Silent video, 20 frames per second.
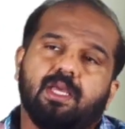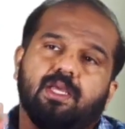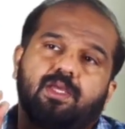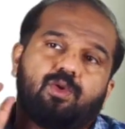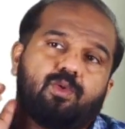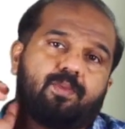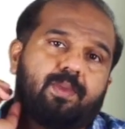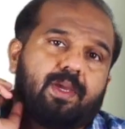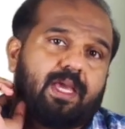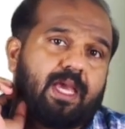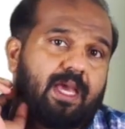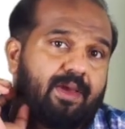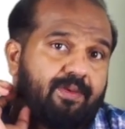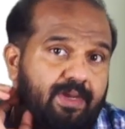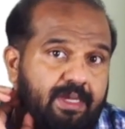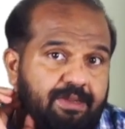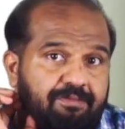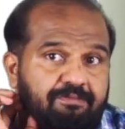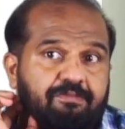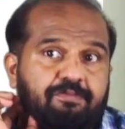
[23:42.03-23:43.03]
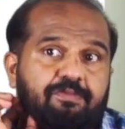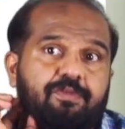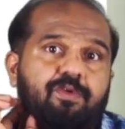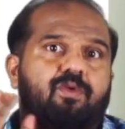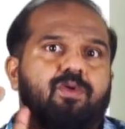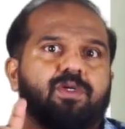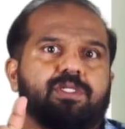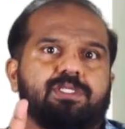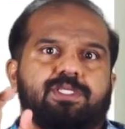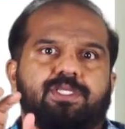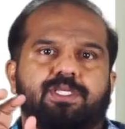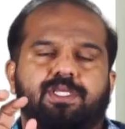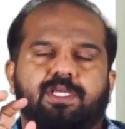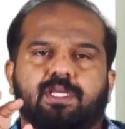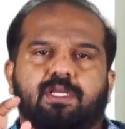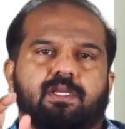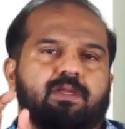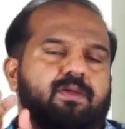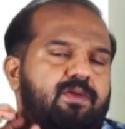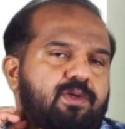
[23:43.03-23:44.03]
You may have lymph nodes
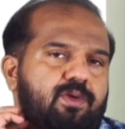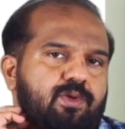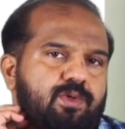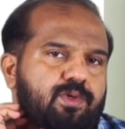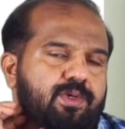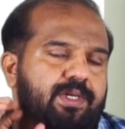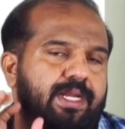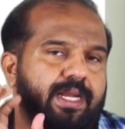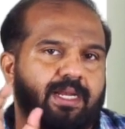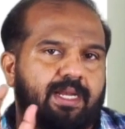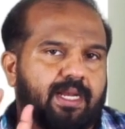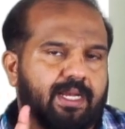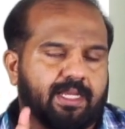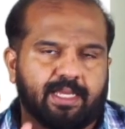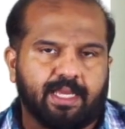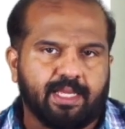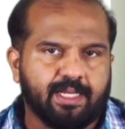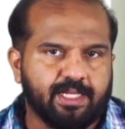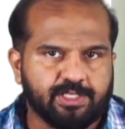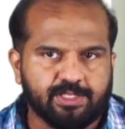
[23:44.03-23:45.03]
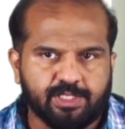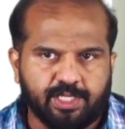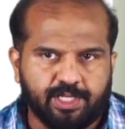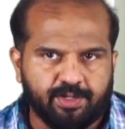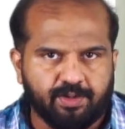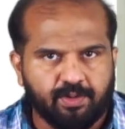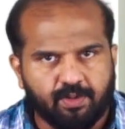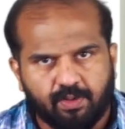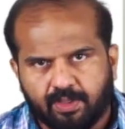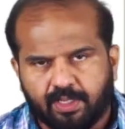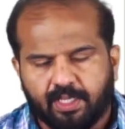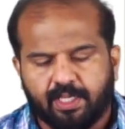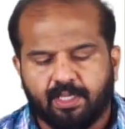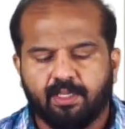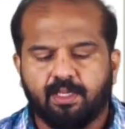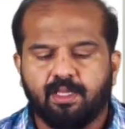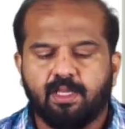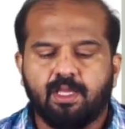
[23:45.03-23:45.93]
here due to dental caries and okay.